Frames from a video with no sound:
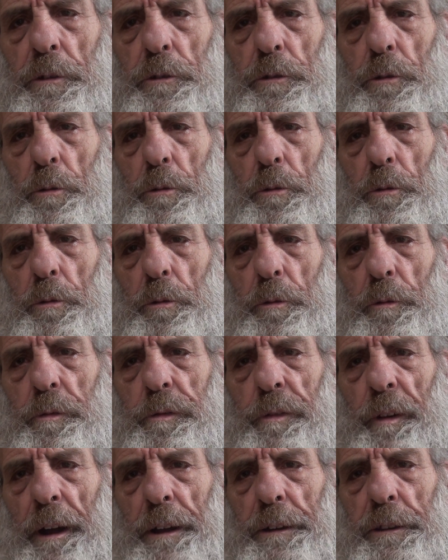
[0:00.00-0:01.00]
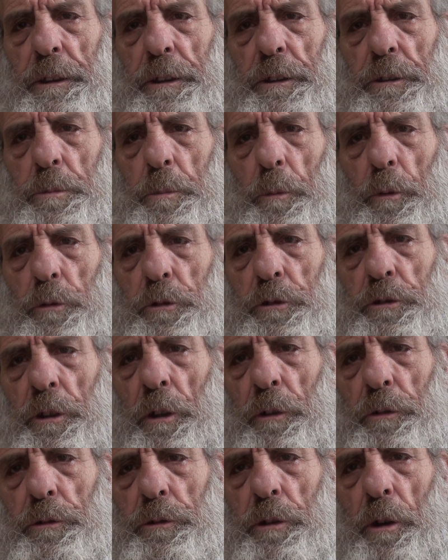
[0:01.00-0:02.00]
to fight these
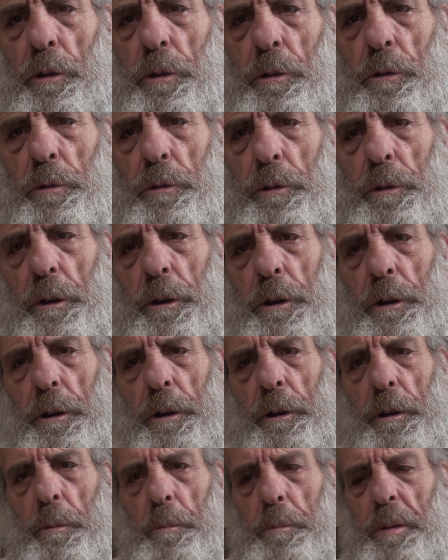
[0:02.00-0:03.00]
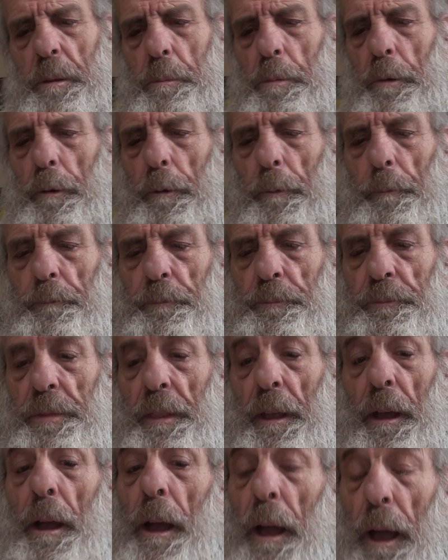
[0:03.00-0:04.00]
Monsanto uh, people.
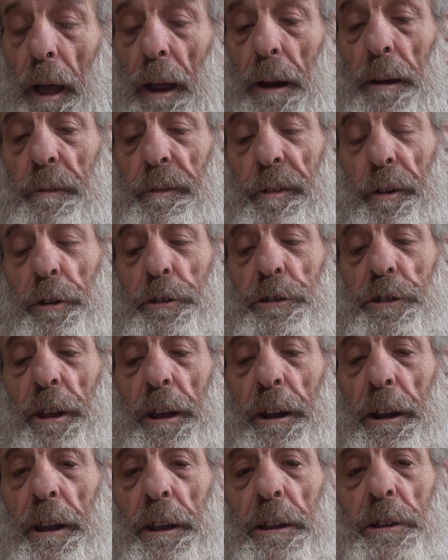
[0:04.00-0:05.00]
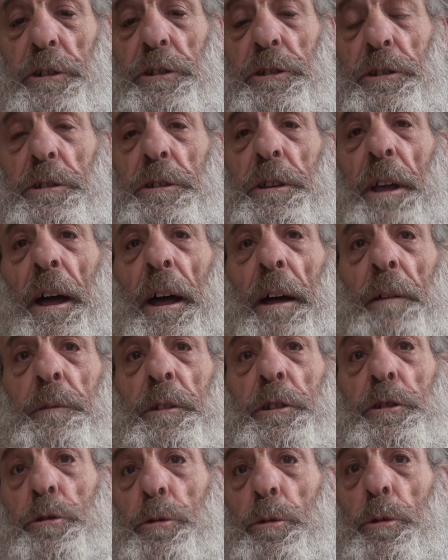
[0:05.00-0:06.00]
And the first thing is that
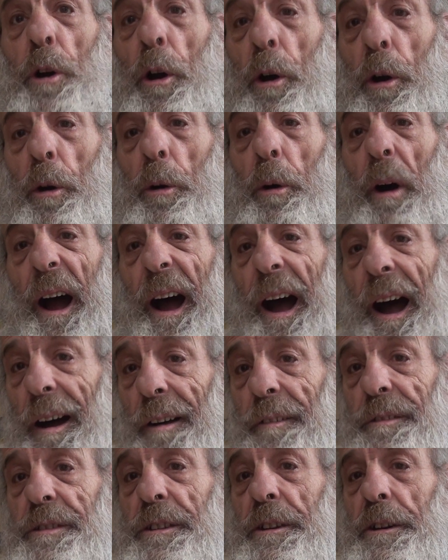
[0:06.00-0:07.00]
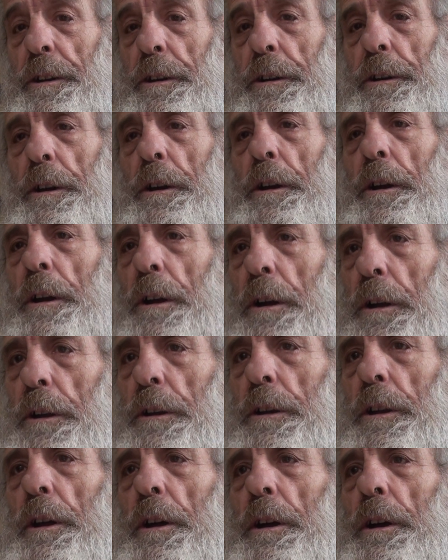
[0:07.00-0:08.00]
we should go after
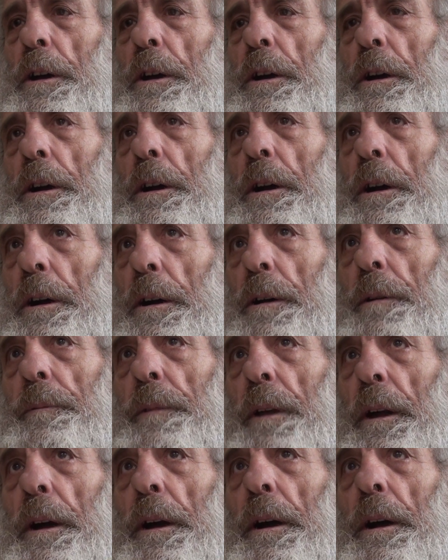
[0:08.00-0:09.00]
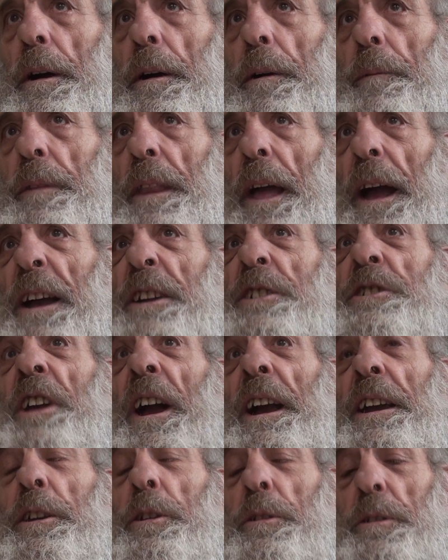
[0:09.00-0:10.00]
the uh,
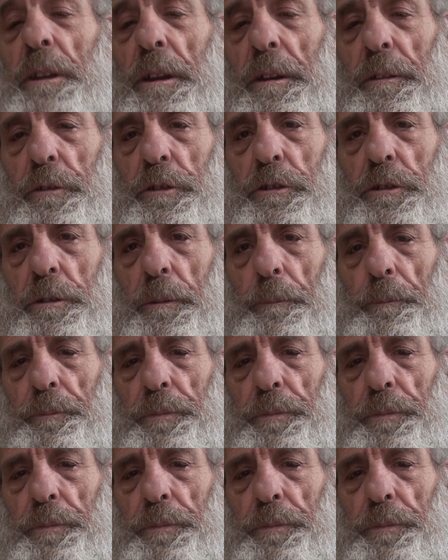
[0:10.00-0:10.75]
executives,